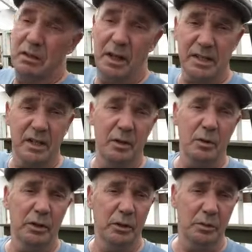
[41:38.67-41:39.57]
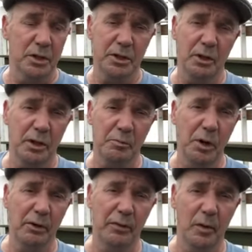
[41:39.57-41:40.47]
the last thing I want to do is to start
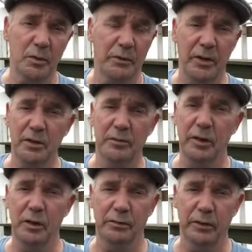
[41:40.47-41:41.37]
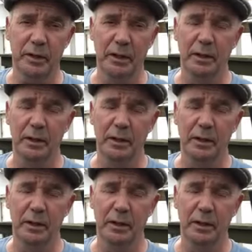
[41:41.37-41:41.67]
spraying the flowers if he's feeding off it.